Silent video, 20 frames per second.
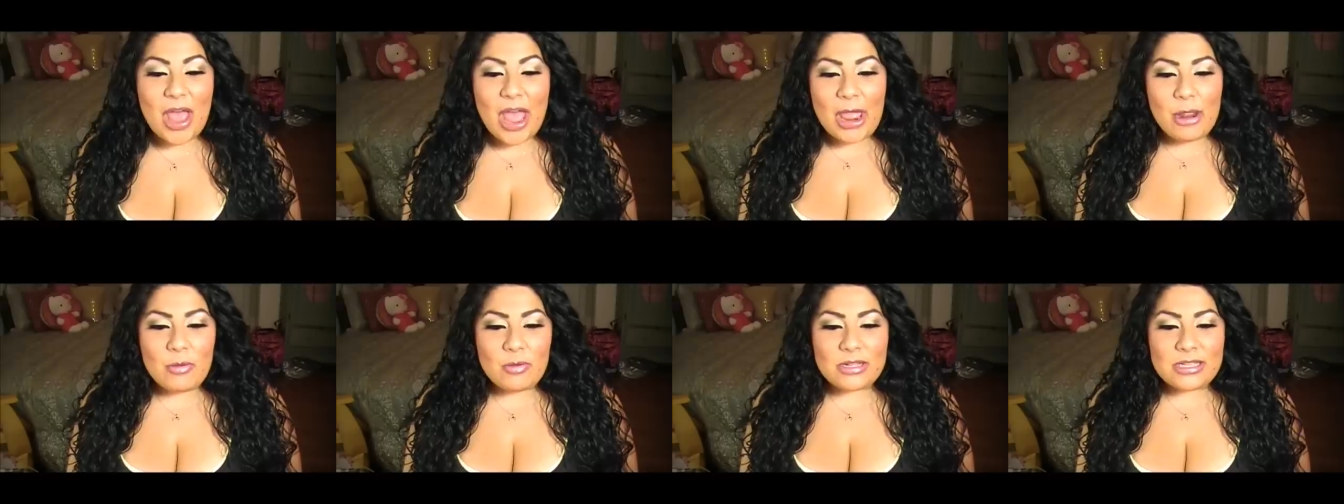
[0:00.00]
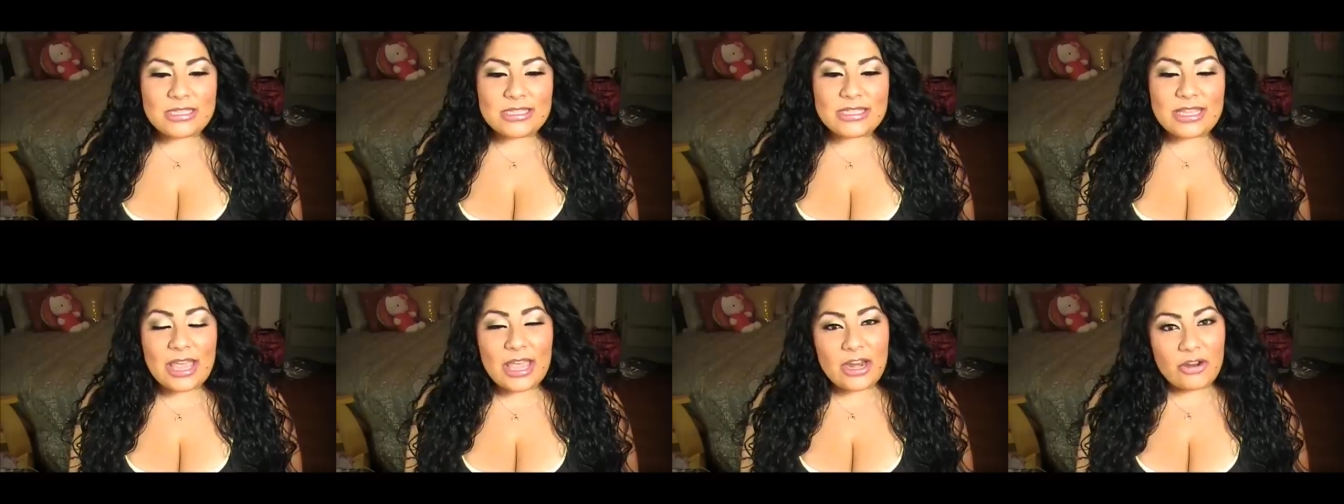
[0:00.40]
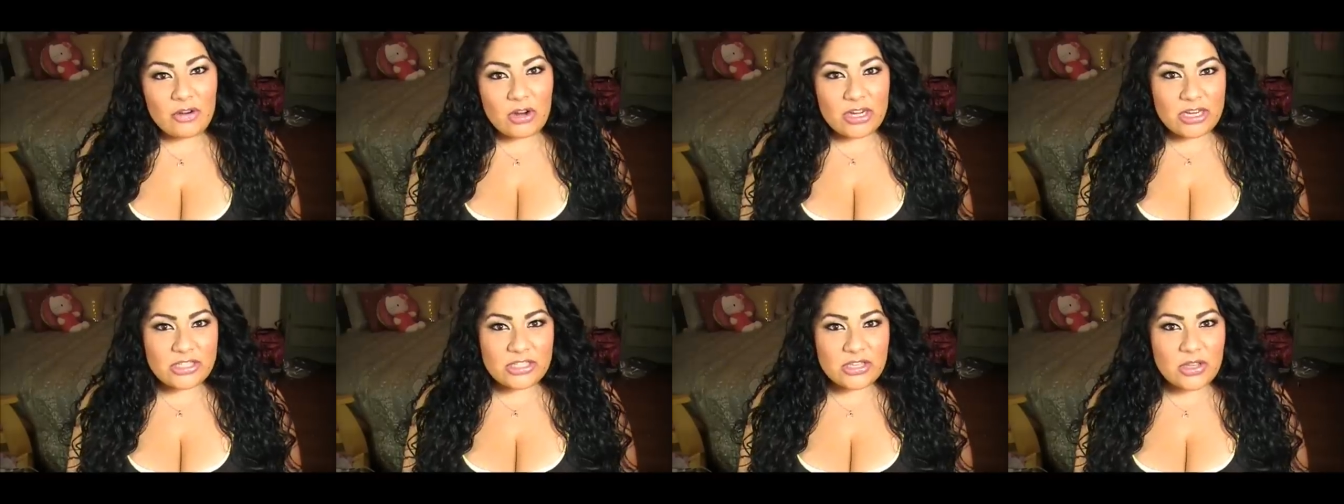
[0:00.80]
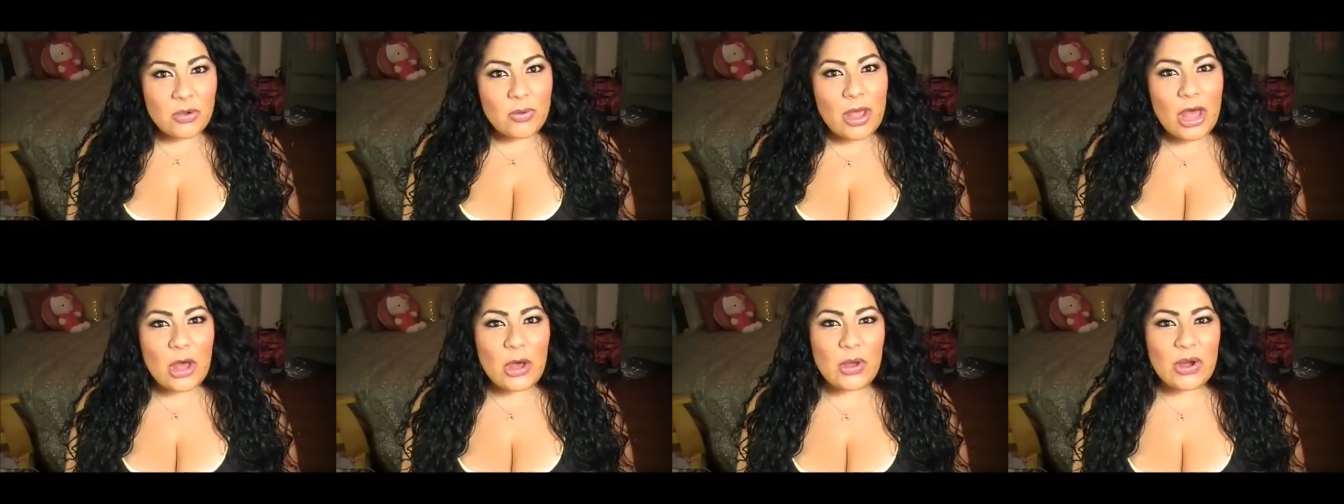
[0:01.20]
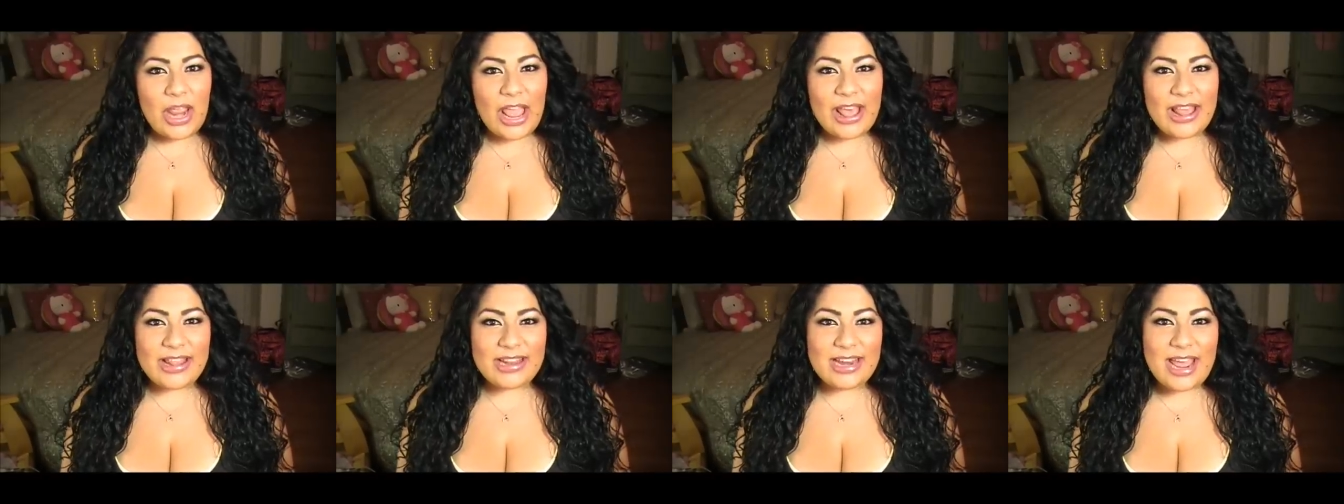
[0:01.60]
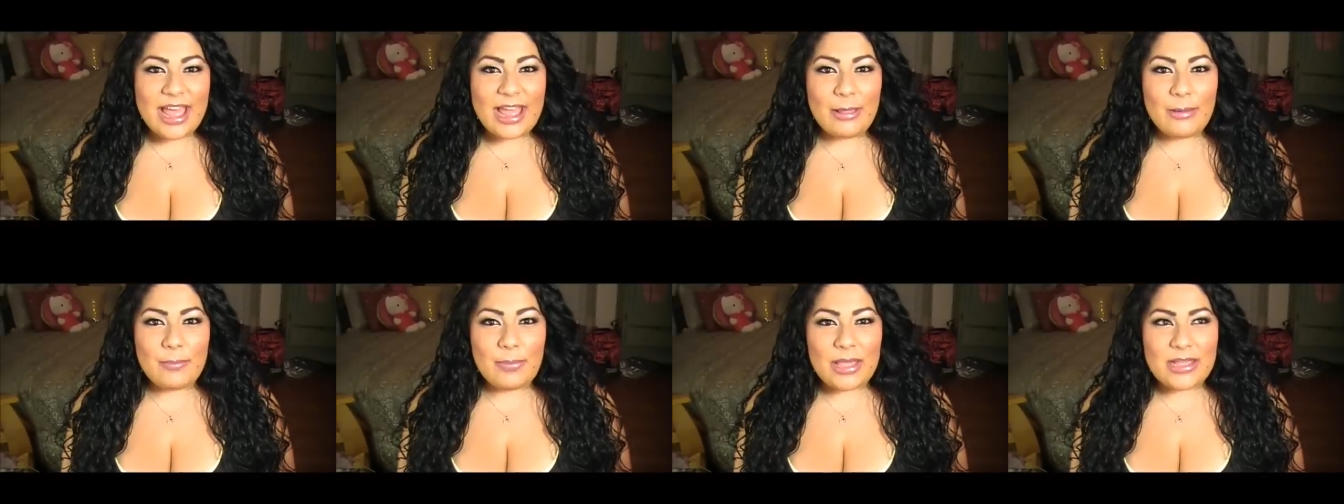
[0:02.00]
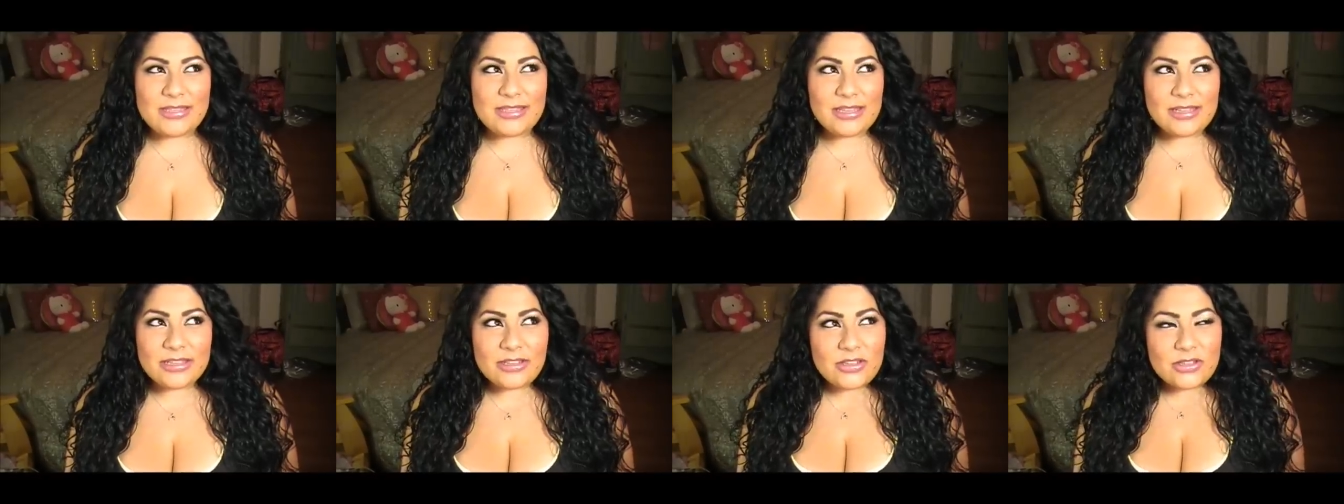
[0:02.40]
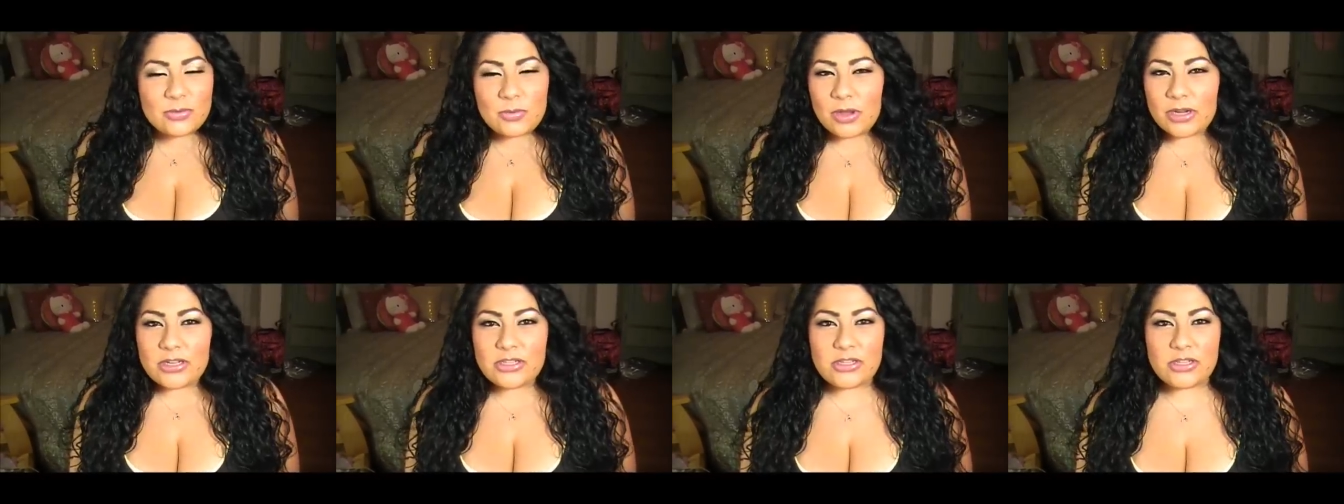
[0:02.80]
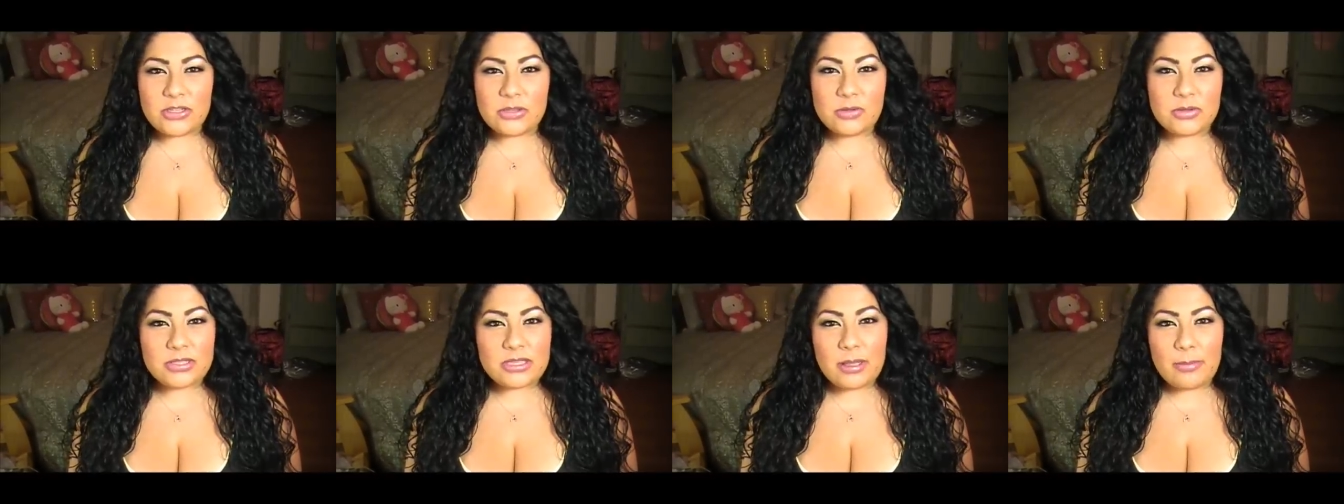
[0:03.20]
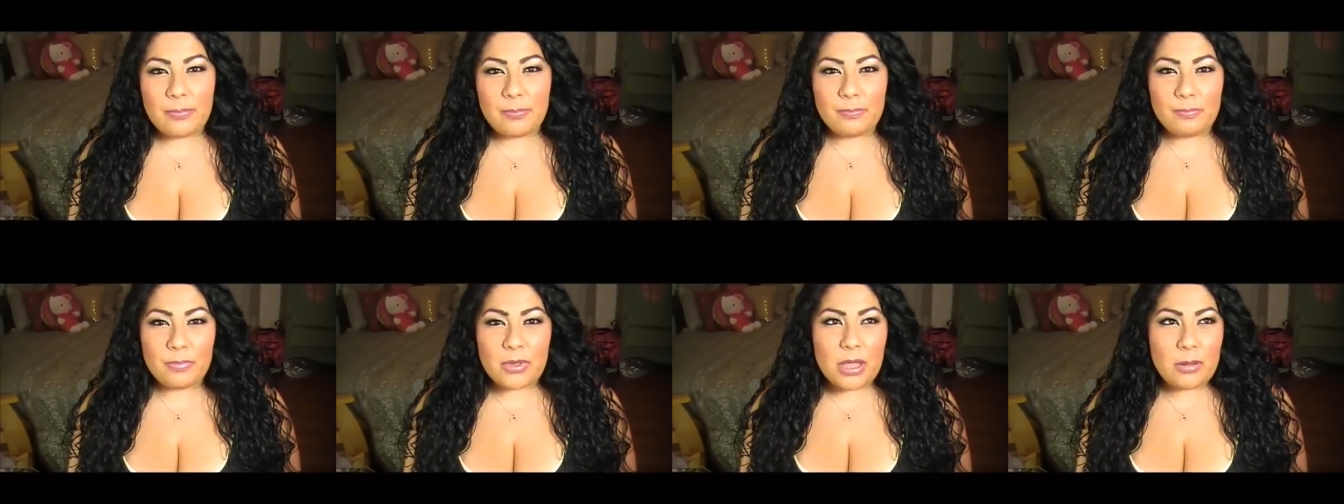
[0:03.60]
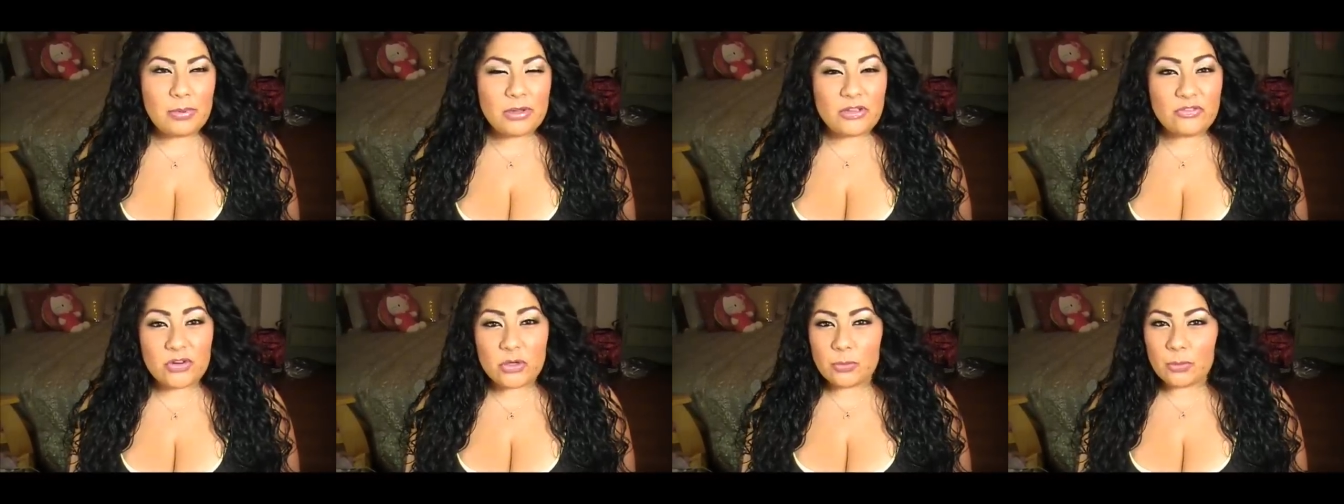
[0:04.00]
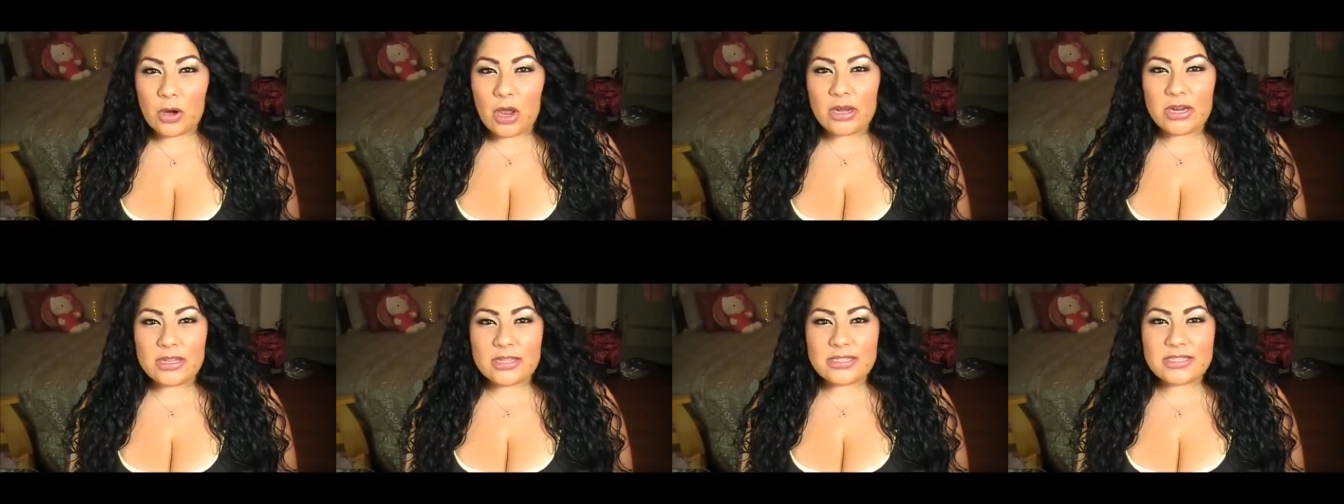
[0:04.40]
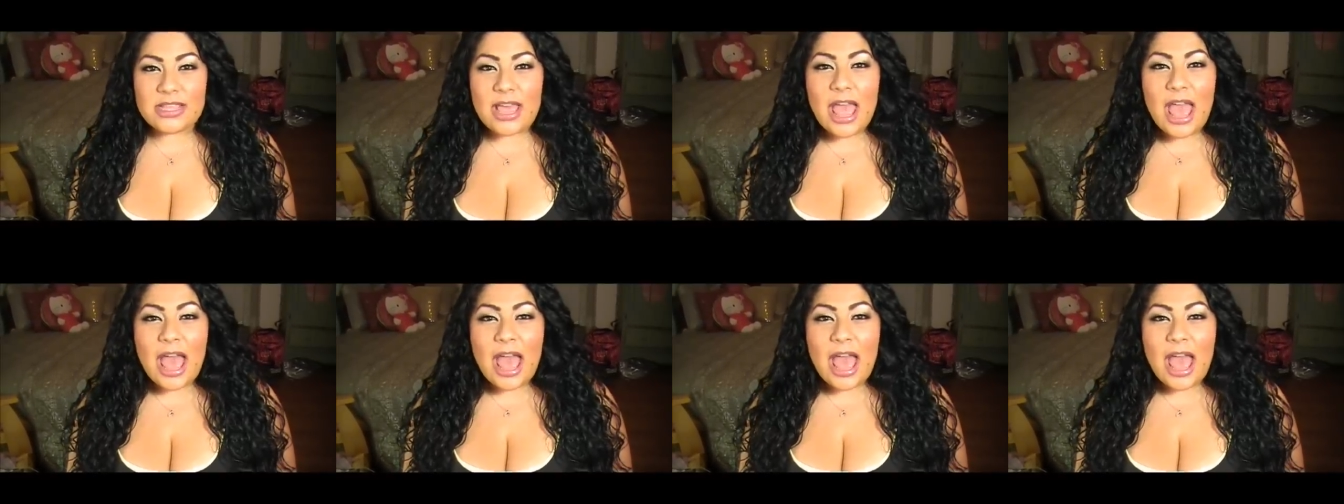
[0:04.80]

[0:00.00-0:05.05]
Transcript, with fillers: I was getting ready to go out and I basically just wanted to use a couple of new products.